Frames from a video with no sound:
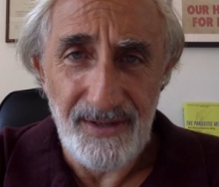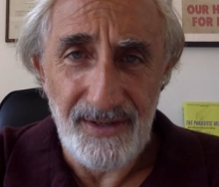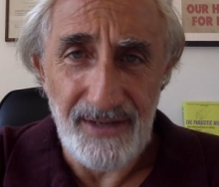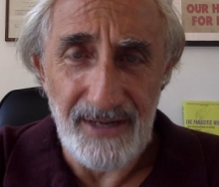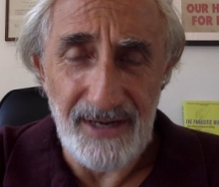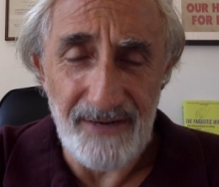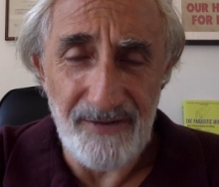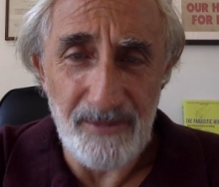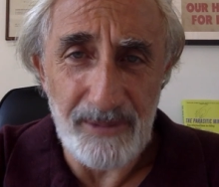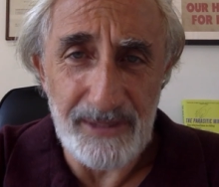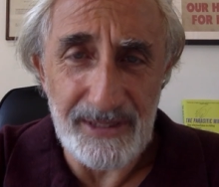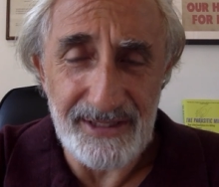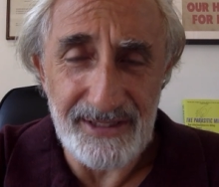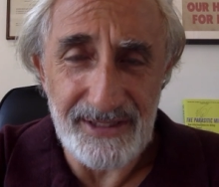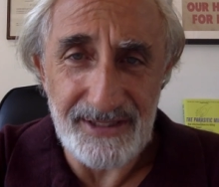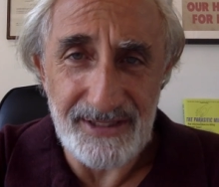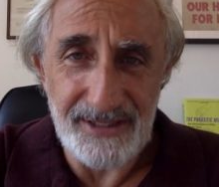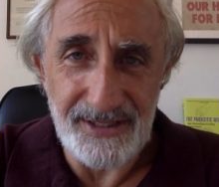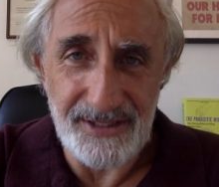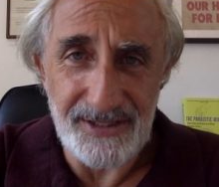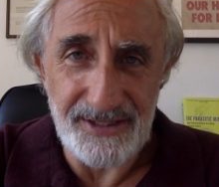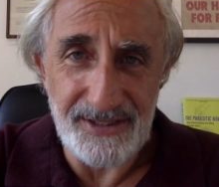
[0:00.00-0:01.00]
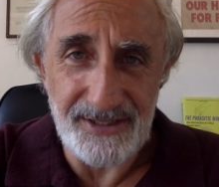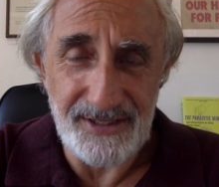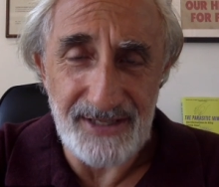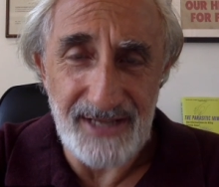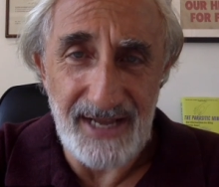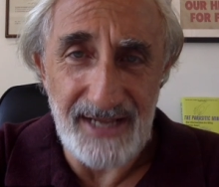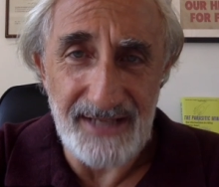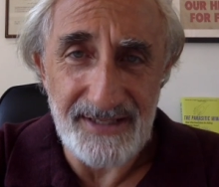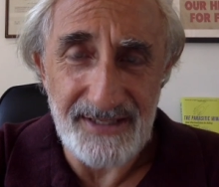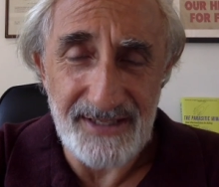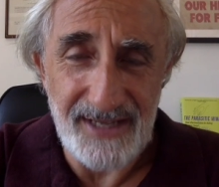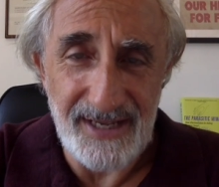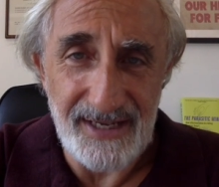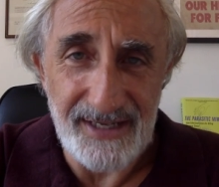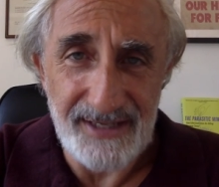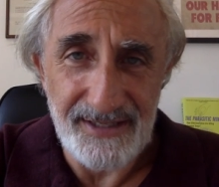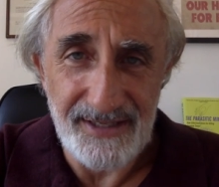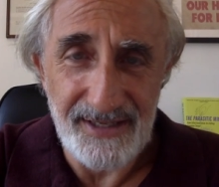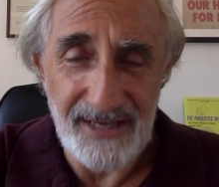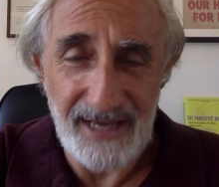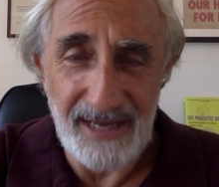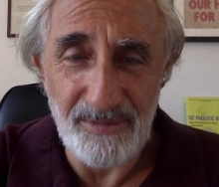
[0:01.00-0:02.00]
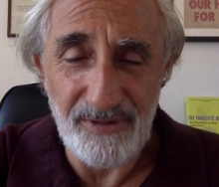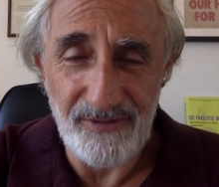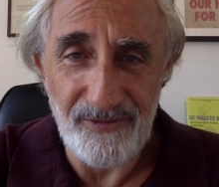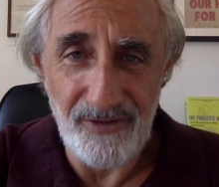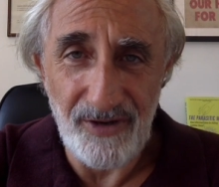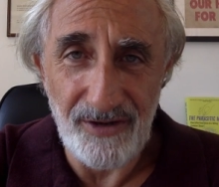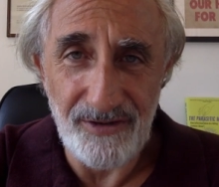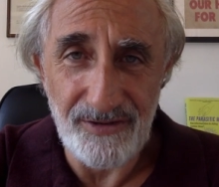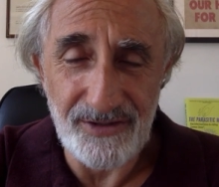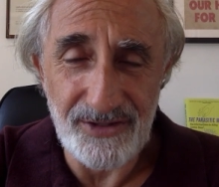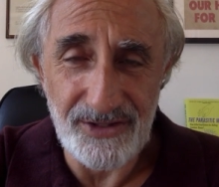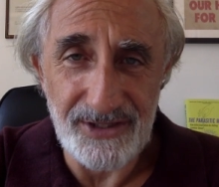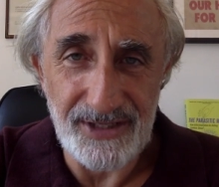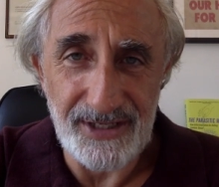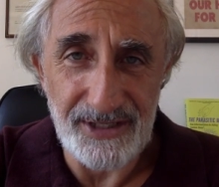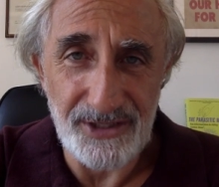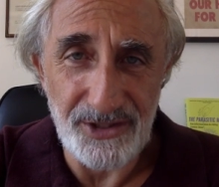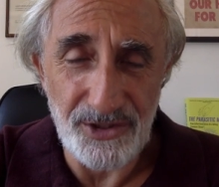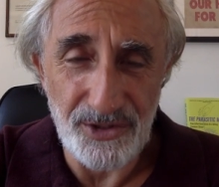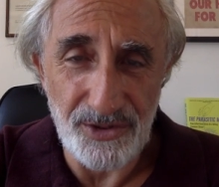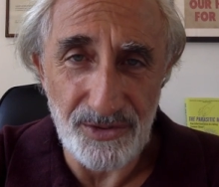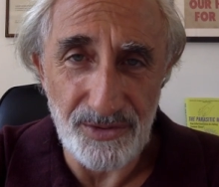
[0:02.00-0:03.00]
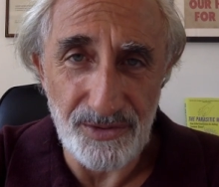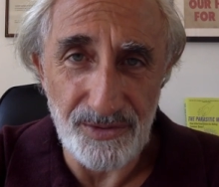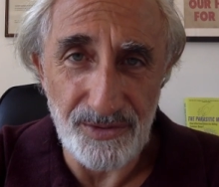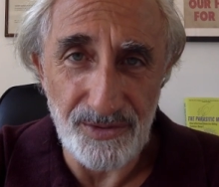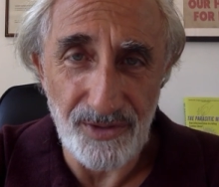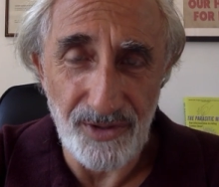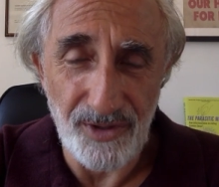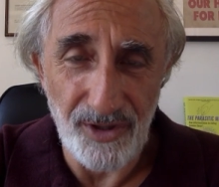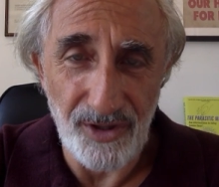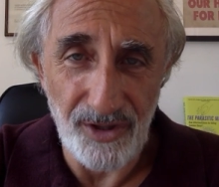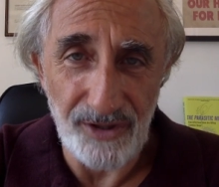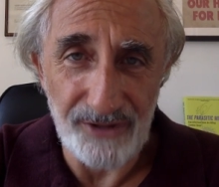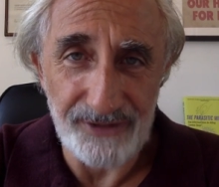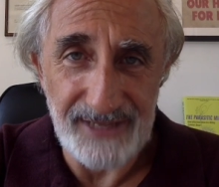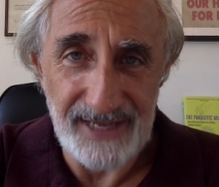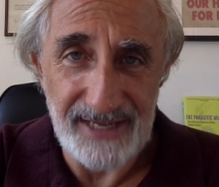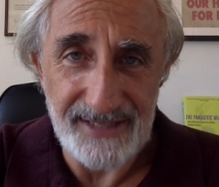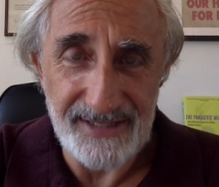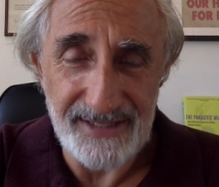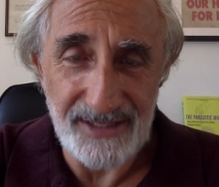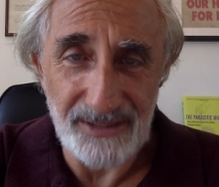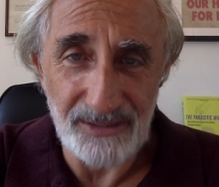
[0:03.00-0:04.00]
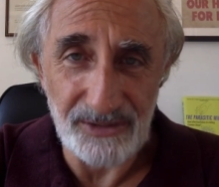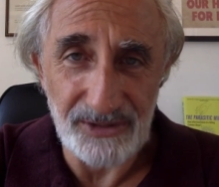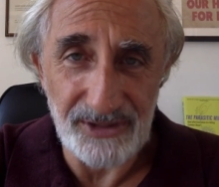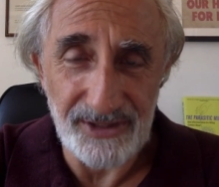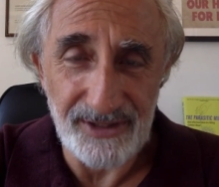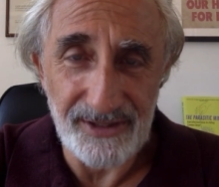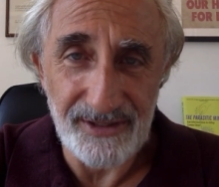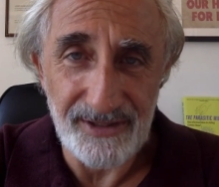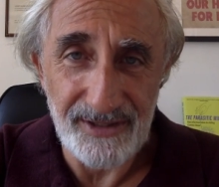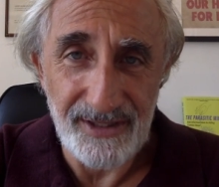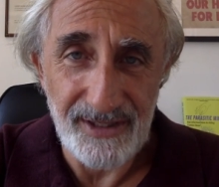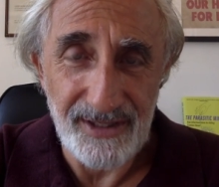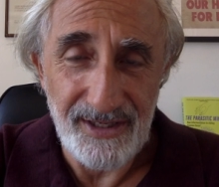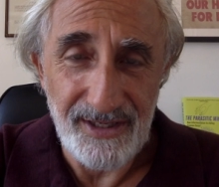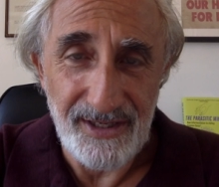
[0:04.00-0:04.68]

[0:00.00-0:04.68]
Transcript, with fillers: Hi, everybody. This is Gad Saad. Happy Father's Day to all dads out there.